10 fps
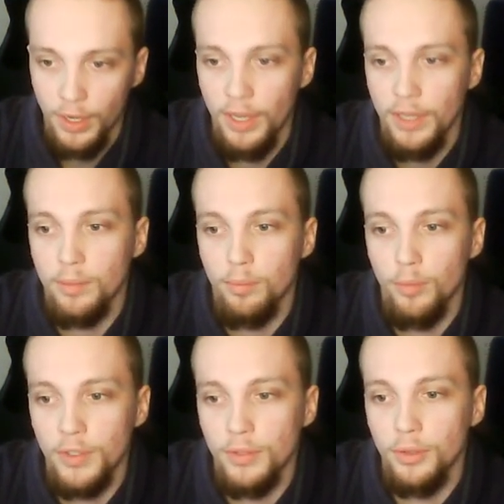And I'm
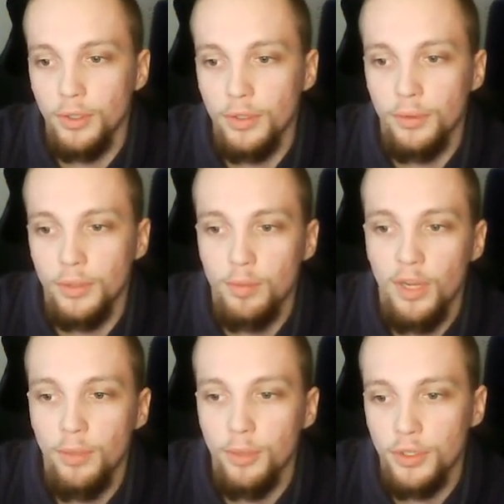also going to
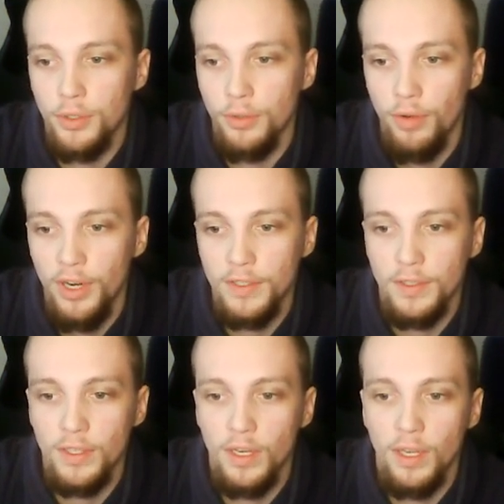explain which
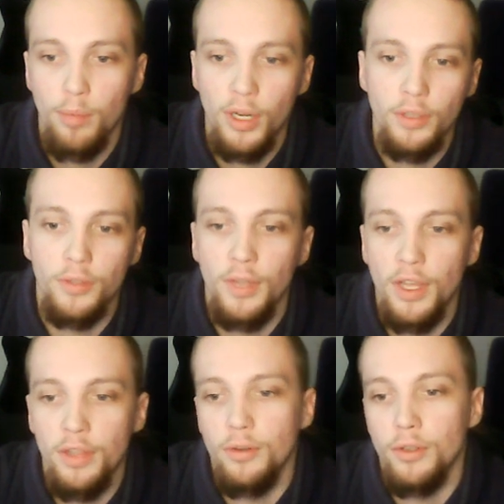races are like bundled
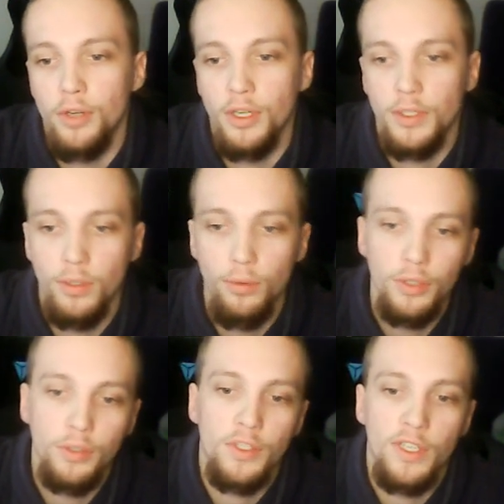together or
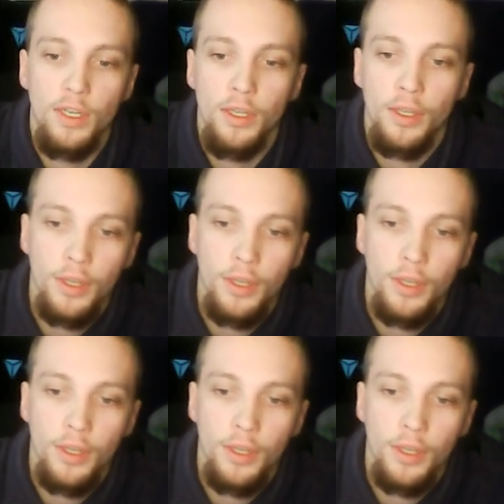excluded entirely.